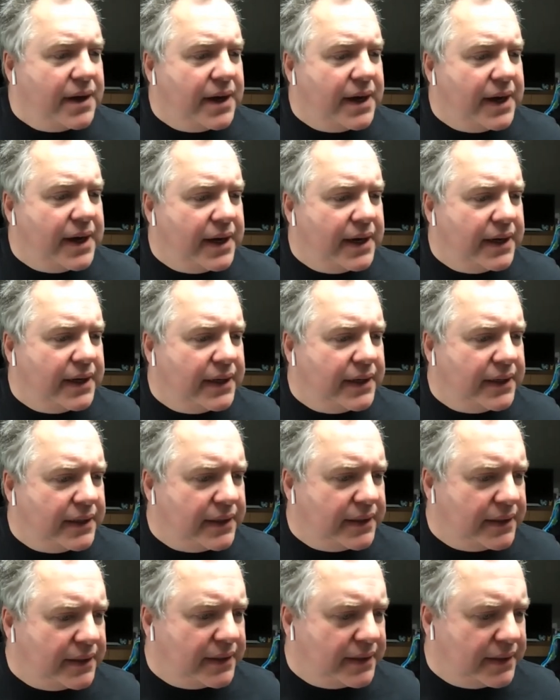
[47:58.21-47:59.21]

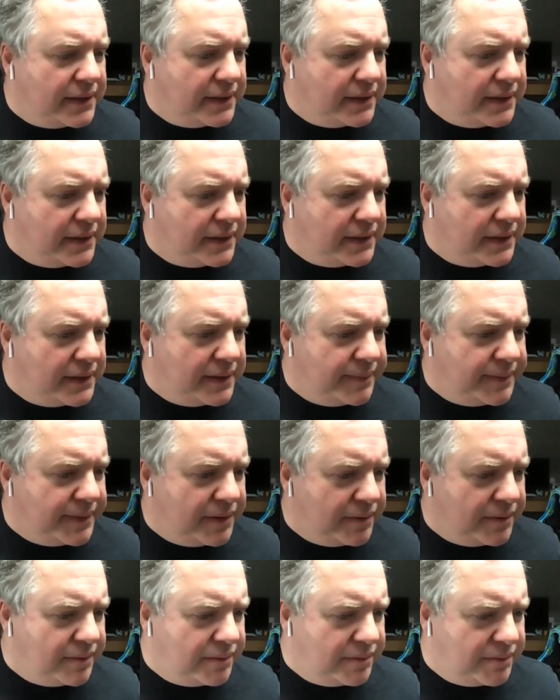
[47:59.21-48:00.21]
Uh, let me
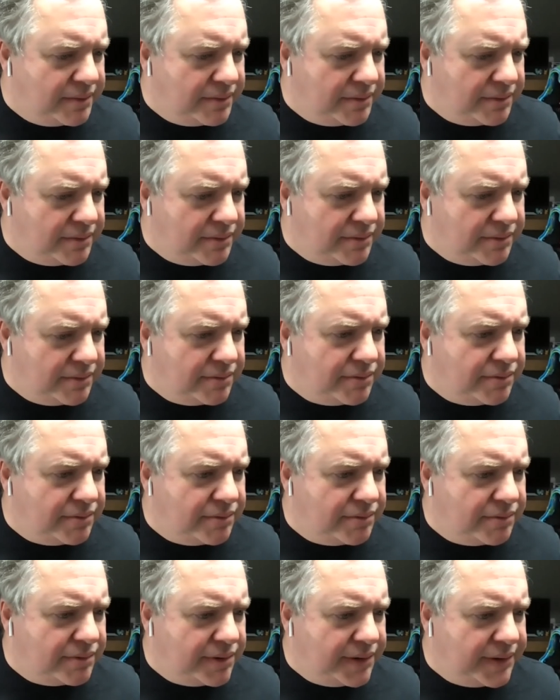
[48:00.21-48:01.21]

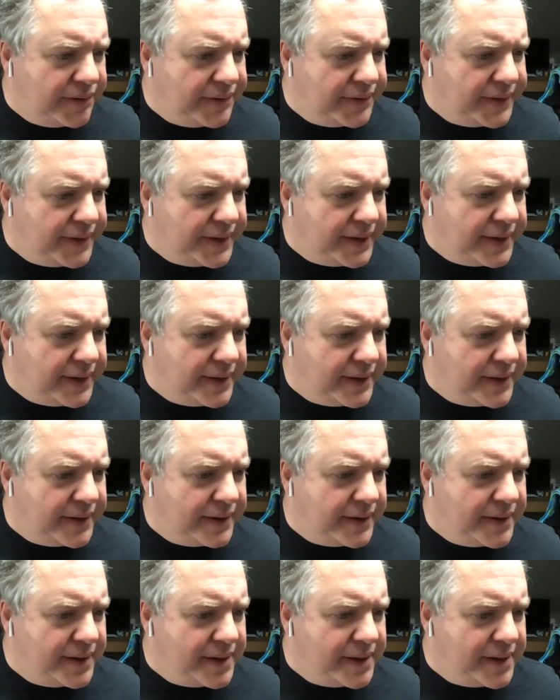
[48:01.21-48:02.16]
go. Uh,